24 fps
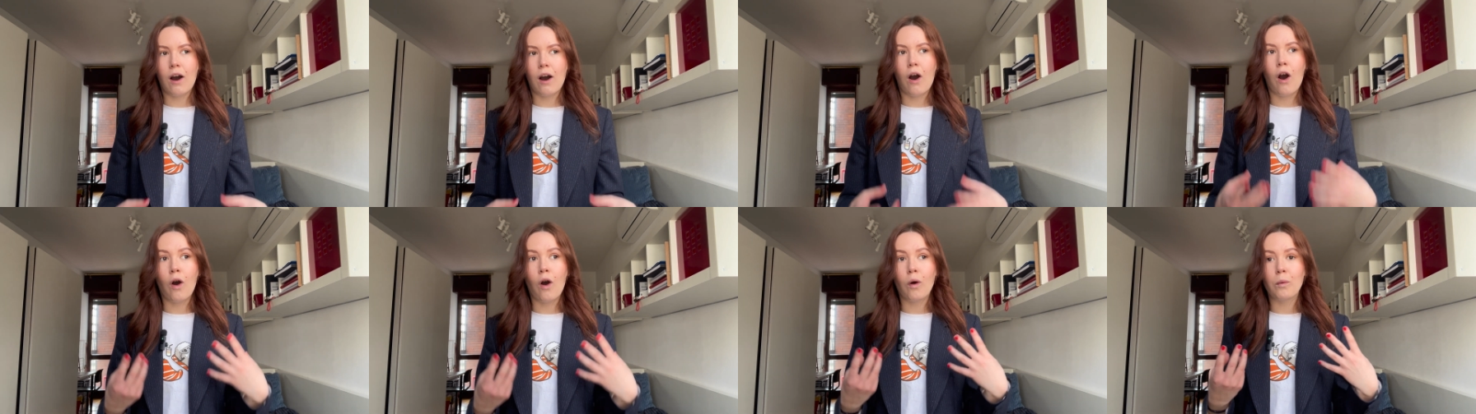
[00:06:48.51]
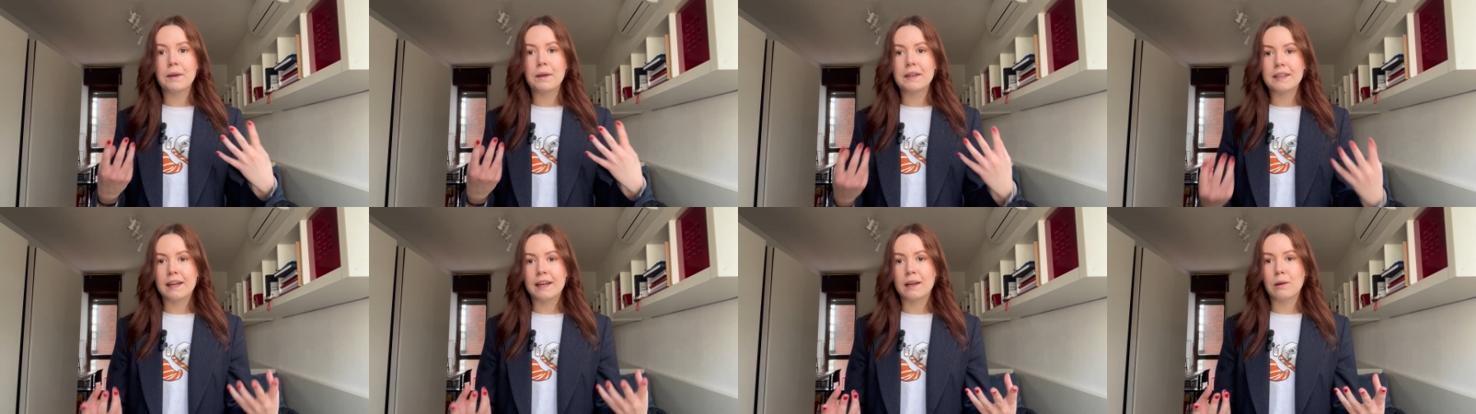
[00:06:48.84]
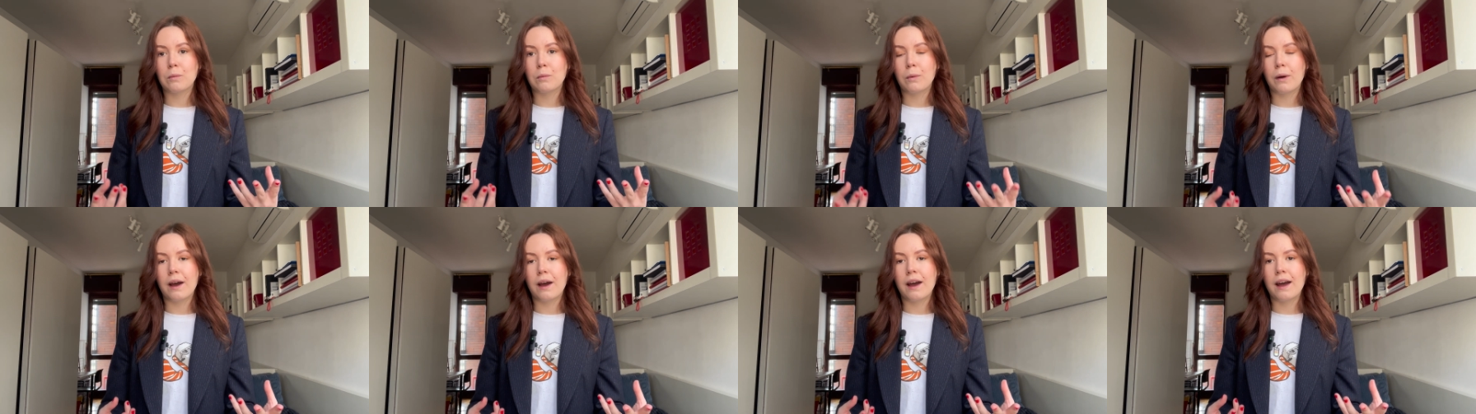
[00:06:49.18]
all we did
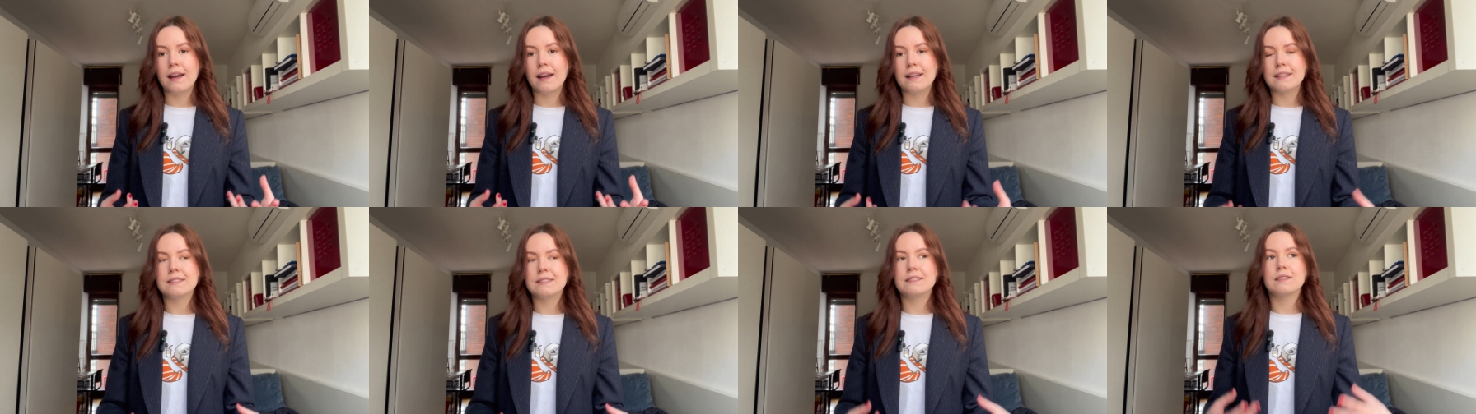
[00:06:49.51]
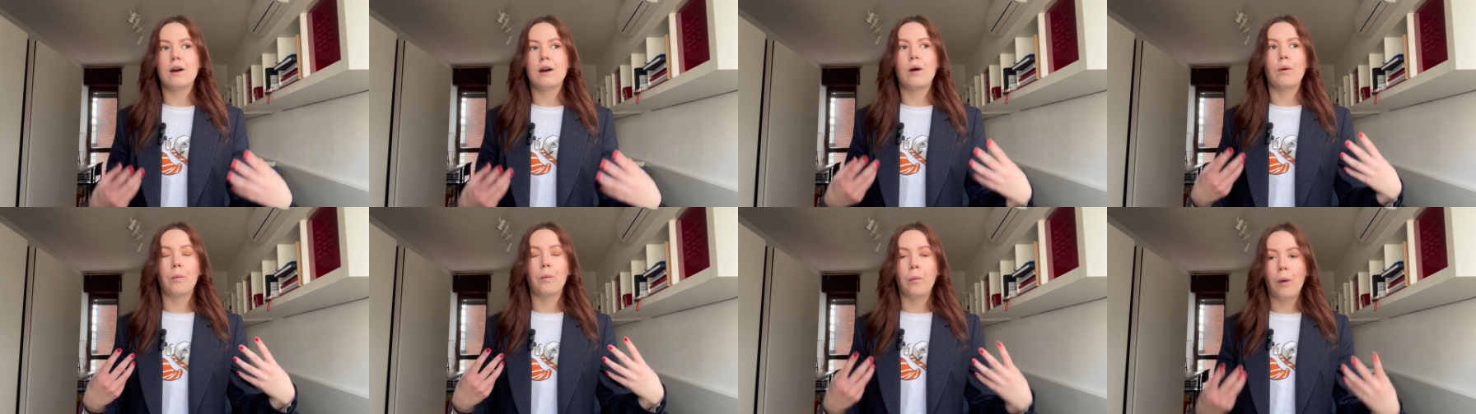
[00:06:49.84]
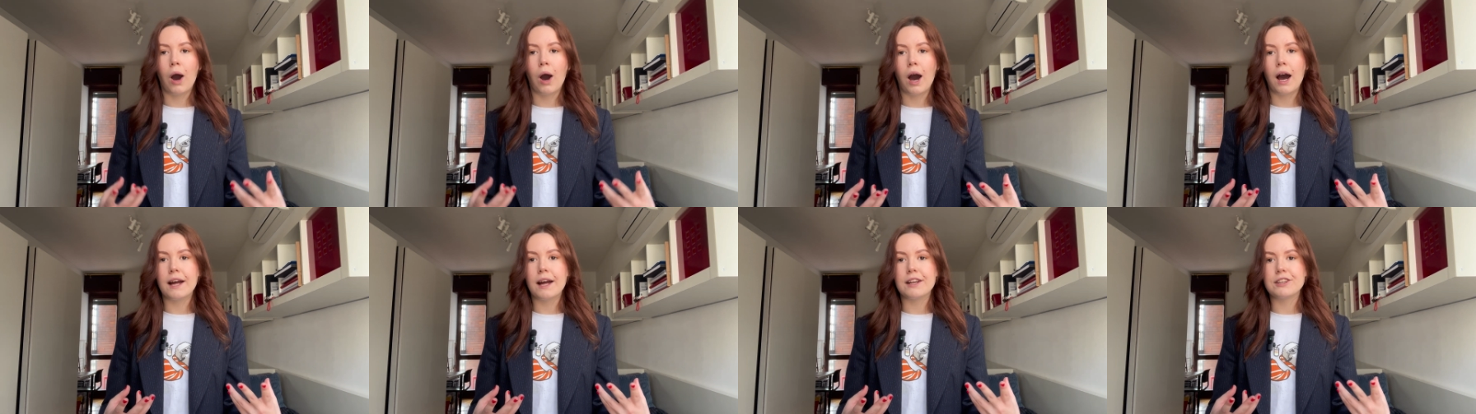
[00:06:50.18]
was
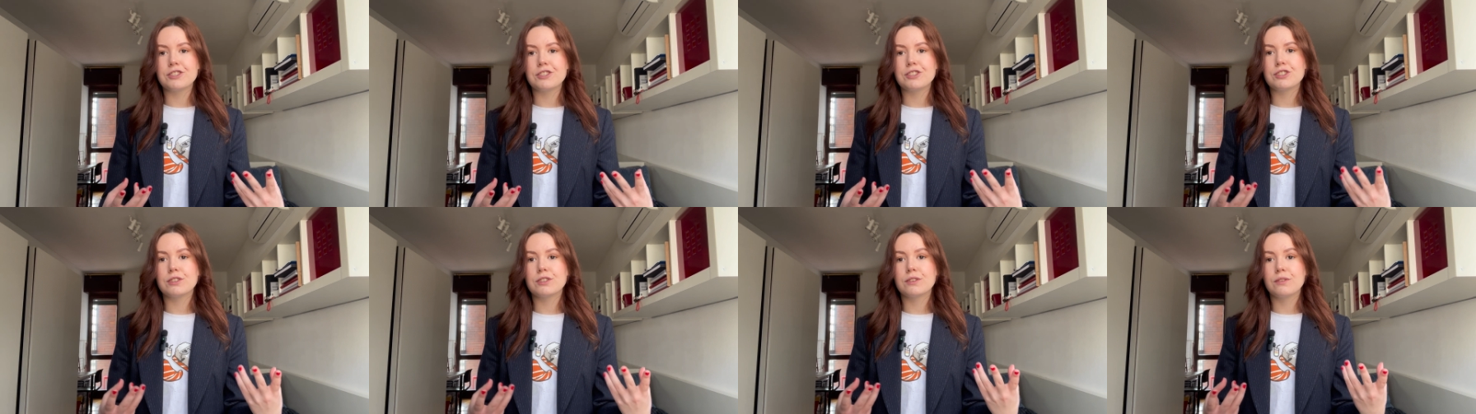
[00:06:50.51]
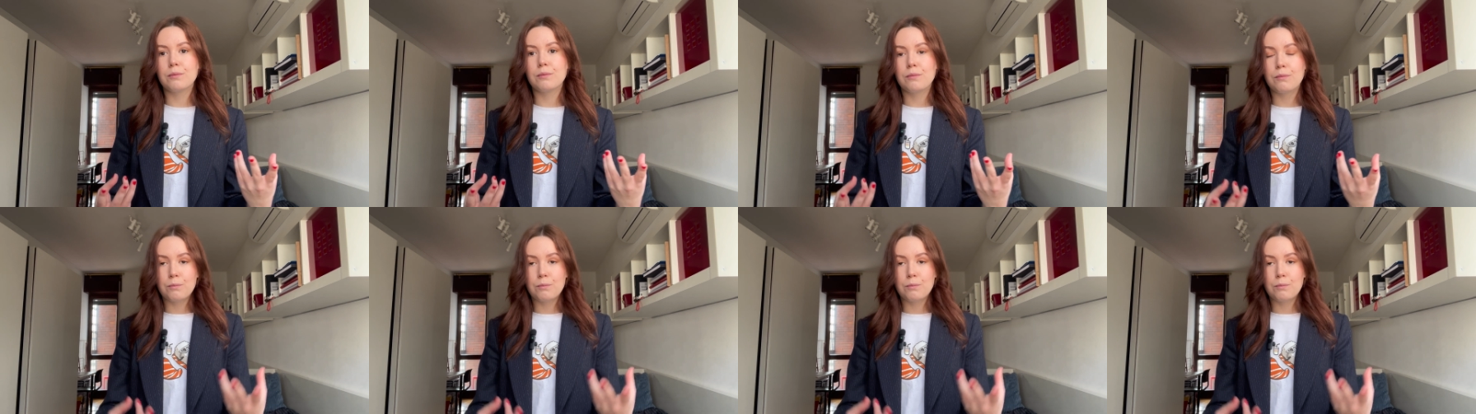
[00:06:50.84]
watch